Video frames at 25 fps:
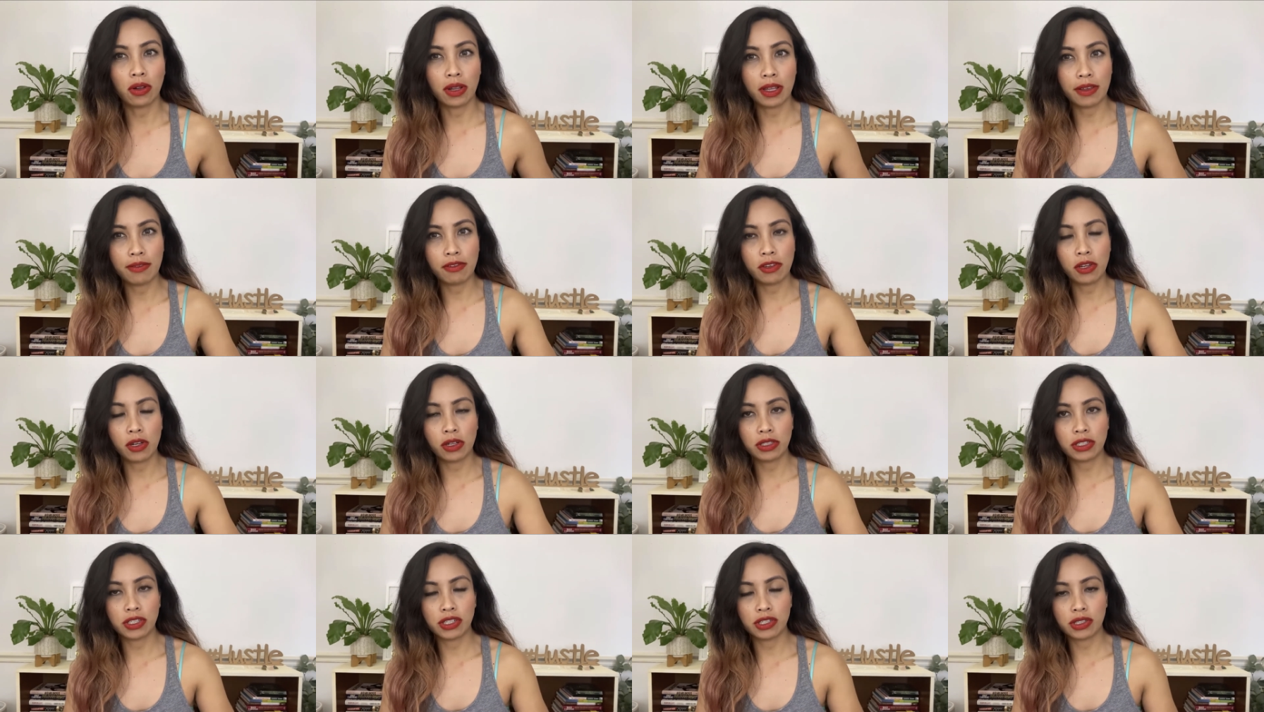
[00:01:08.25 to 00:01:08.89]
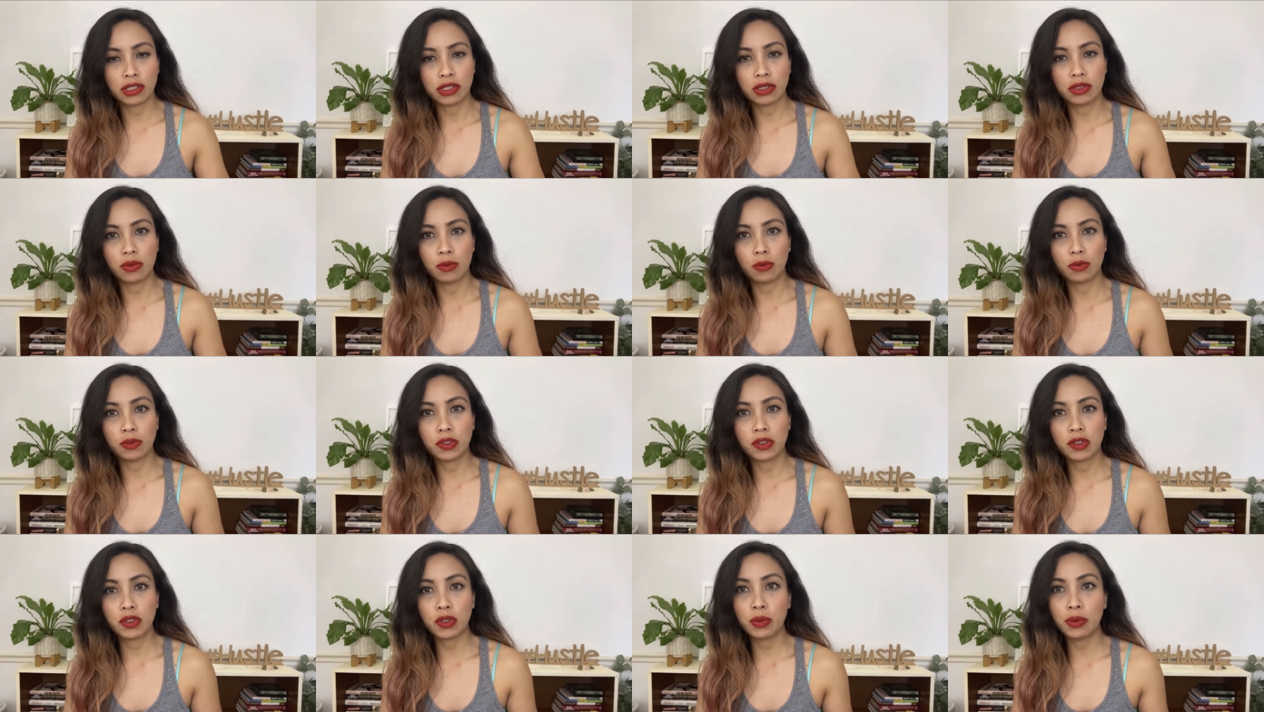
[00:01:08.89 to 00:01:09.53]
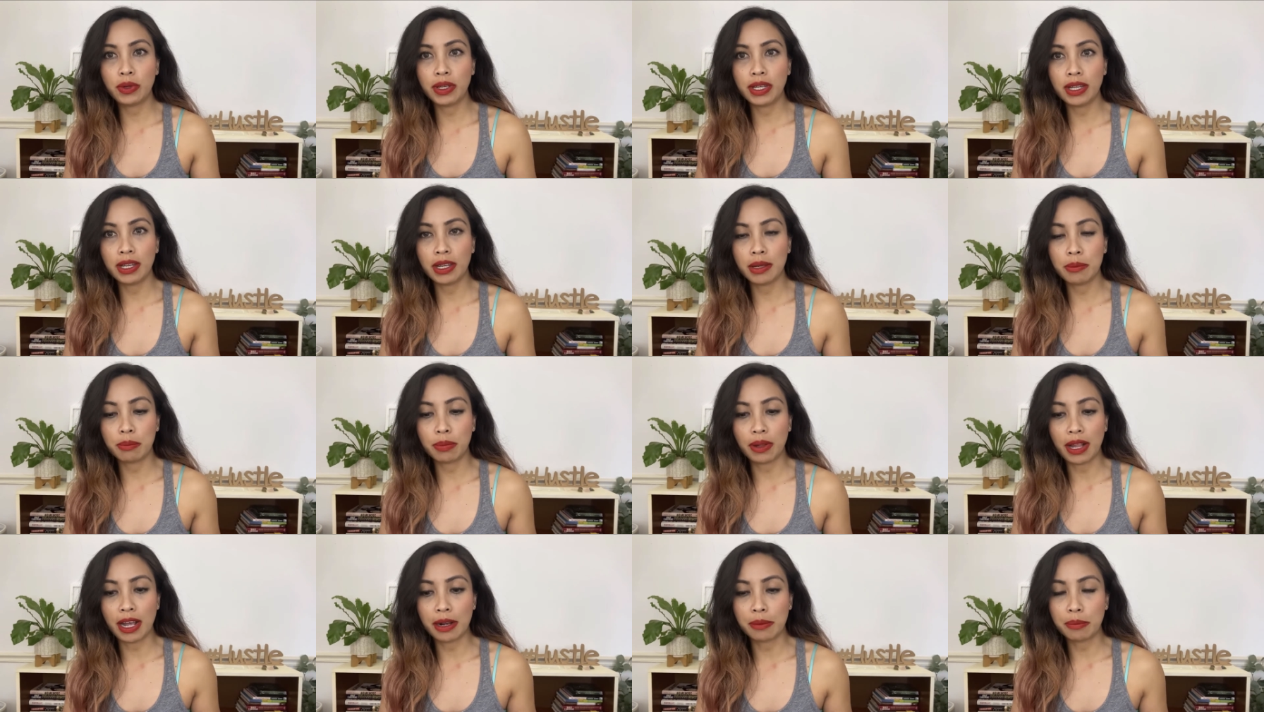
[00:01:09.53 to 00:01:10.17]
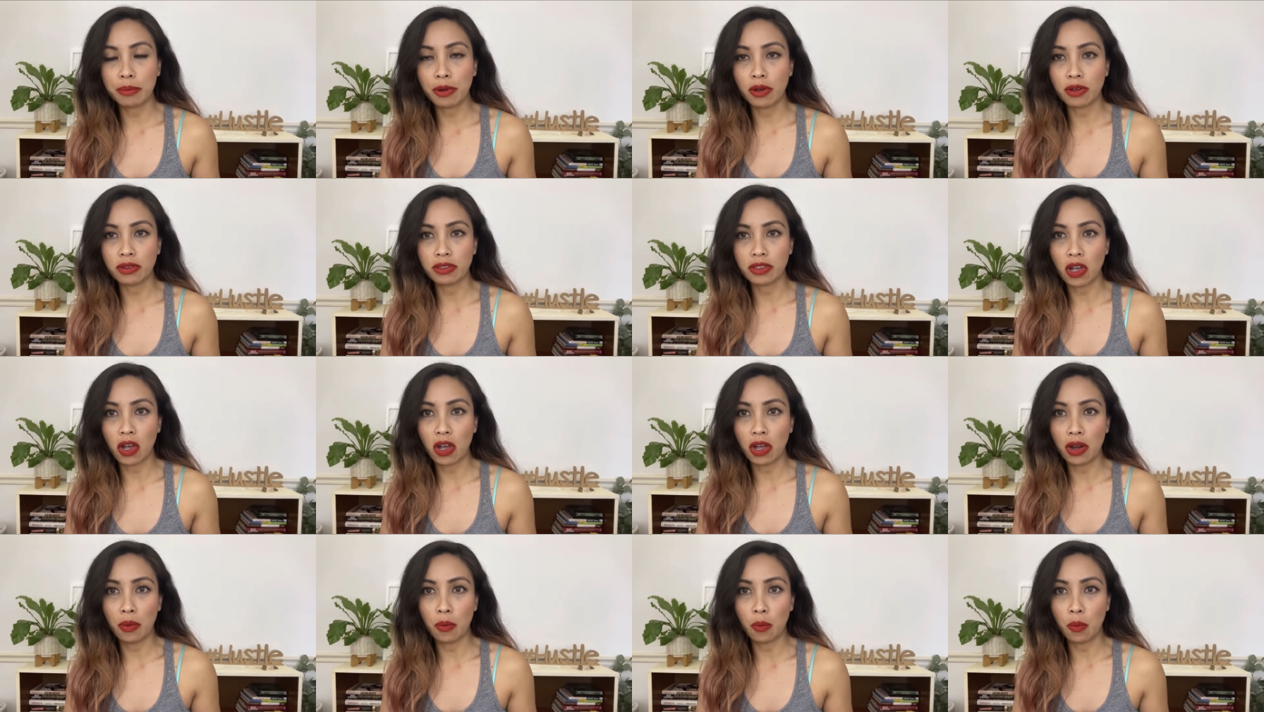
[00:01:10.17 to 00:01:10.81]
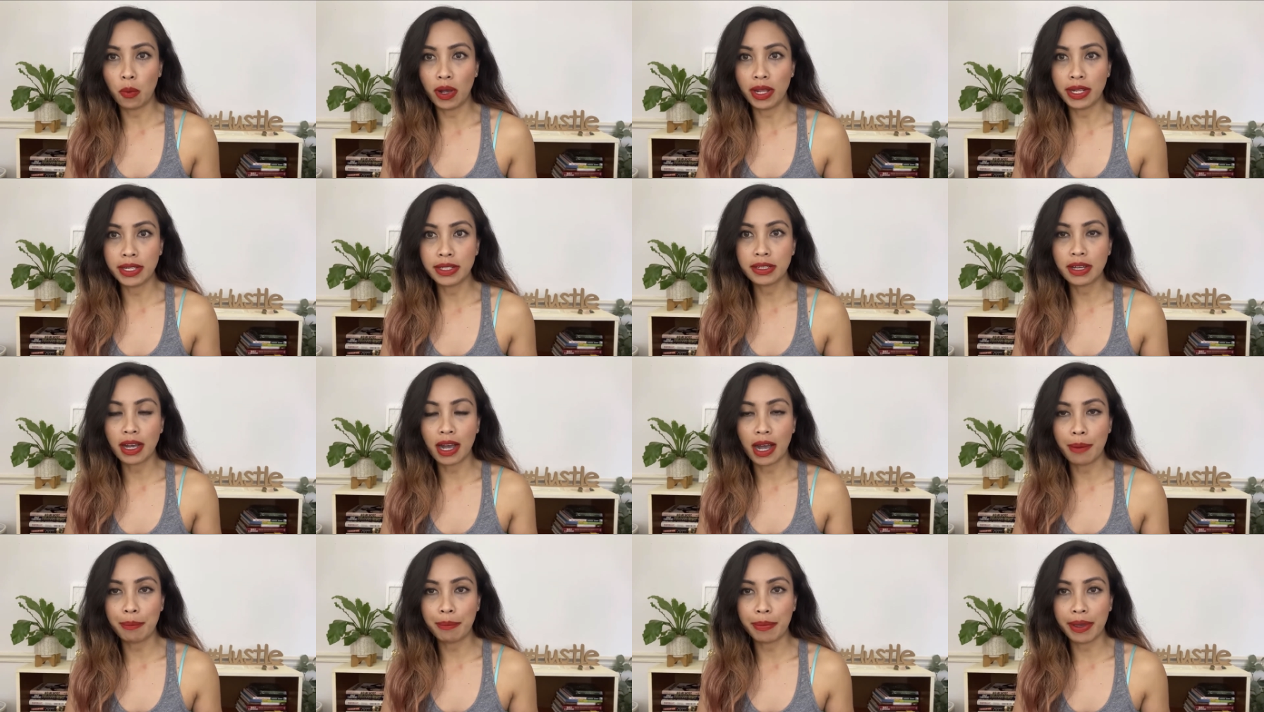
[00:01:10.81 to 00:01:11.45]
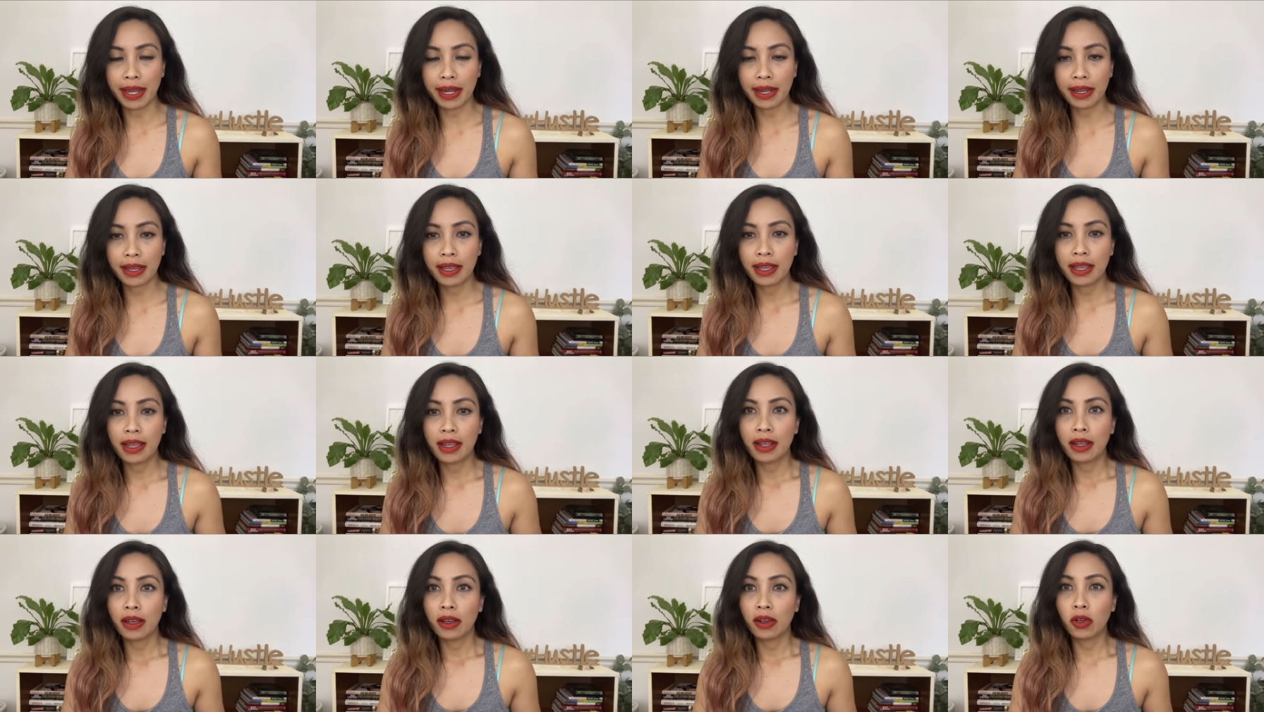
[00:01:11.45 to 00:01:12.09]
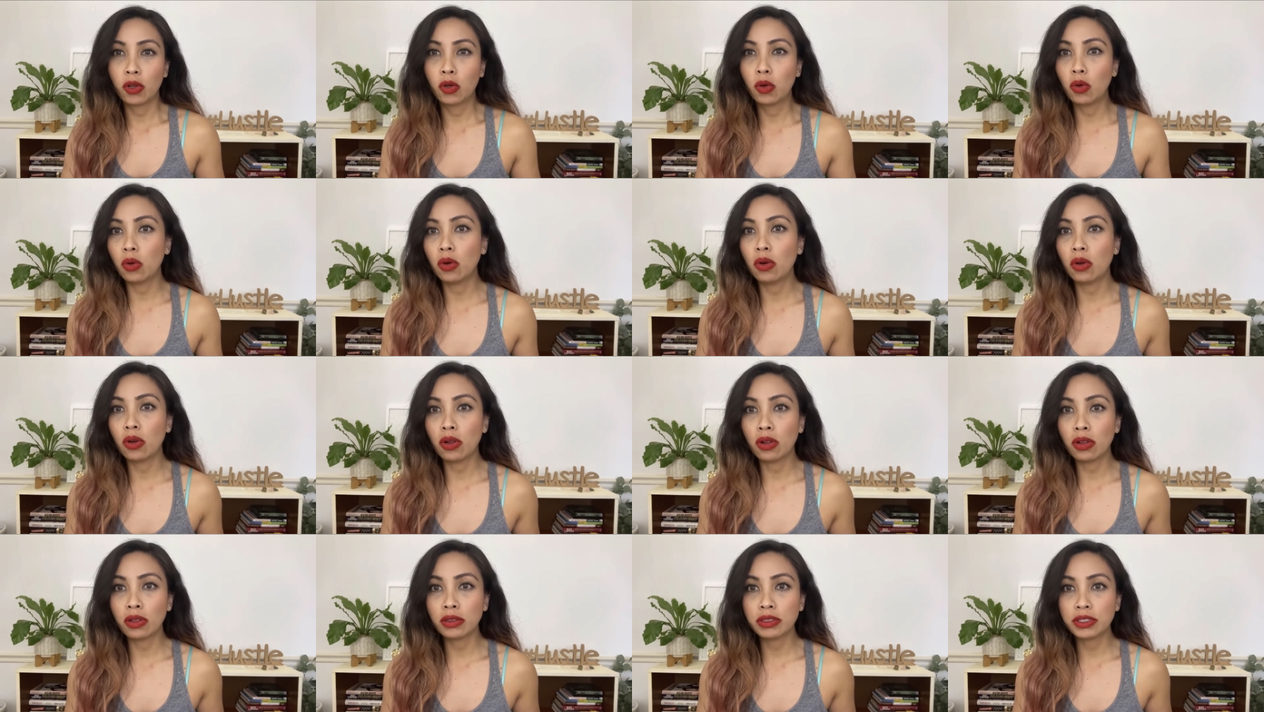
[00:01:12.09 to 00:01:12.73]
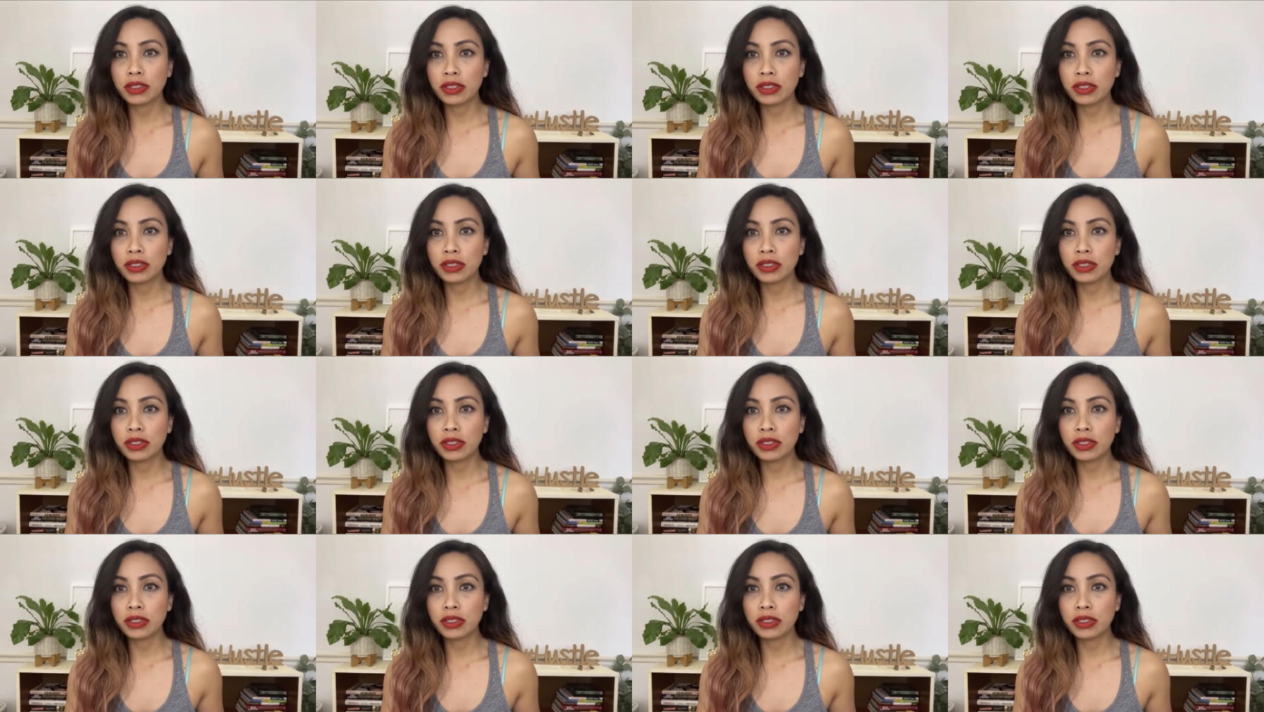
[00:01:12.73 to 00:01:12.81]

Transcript: If you're just doing a blog post on one topic, Google,